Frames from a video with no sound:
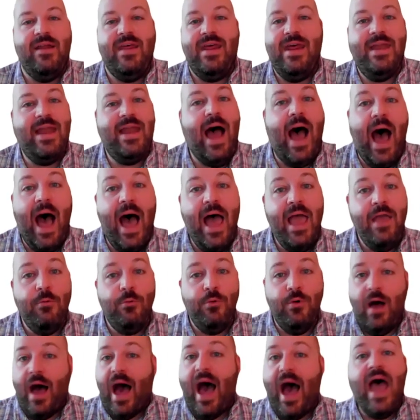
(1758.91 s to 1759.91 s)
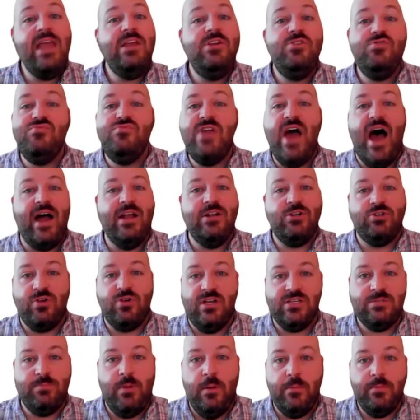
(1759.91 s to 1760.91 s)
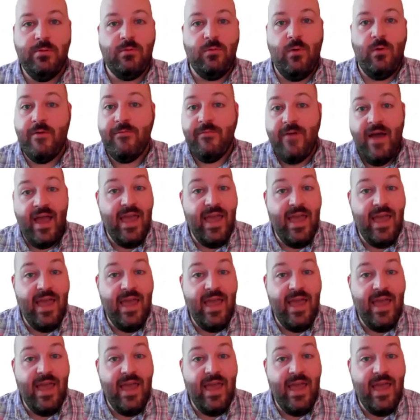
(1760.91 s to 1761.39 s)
And I do not trust public Wi-Fi.